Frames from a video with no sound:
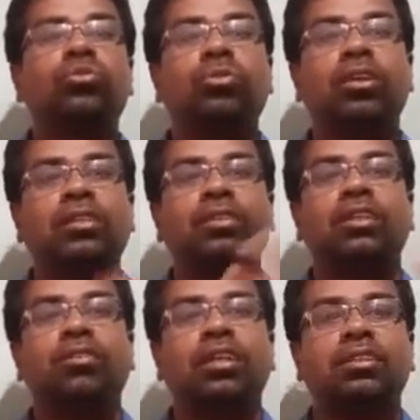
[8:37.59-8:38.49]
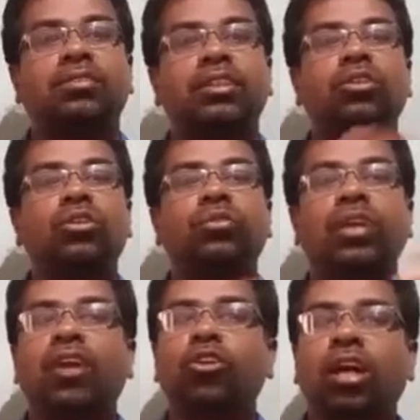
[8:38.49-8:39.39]
Whatever the words we don't know, we
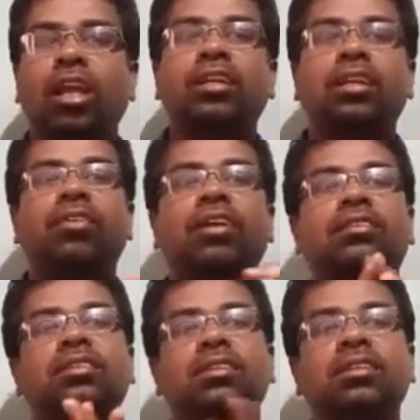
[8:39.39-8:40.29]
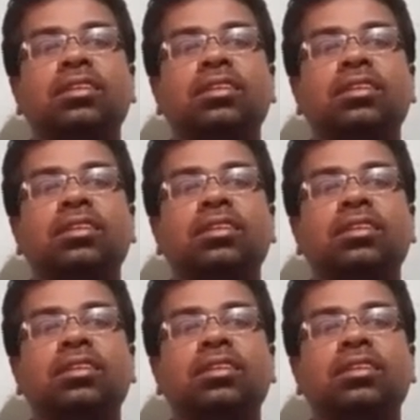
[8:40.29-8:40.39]
have to correct the words.